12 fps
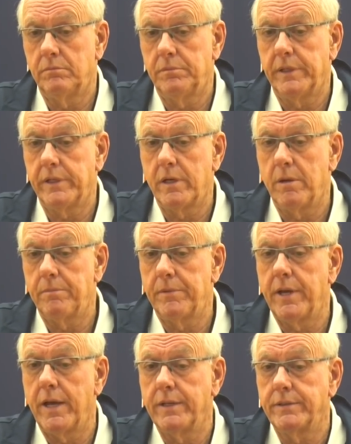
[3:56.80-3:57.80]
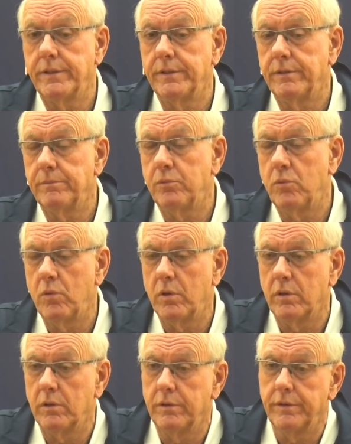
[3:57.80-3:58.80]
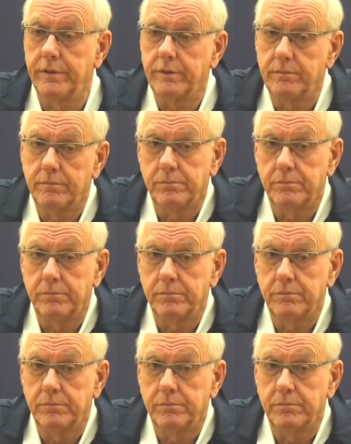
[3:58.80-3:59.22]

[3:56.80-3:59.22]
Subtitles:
pick up guys in the portal that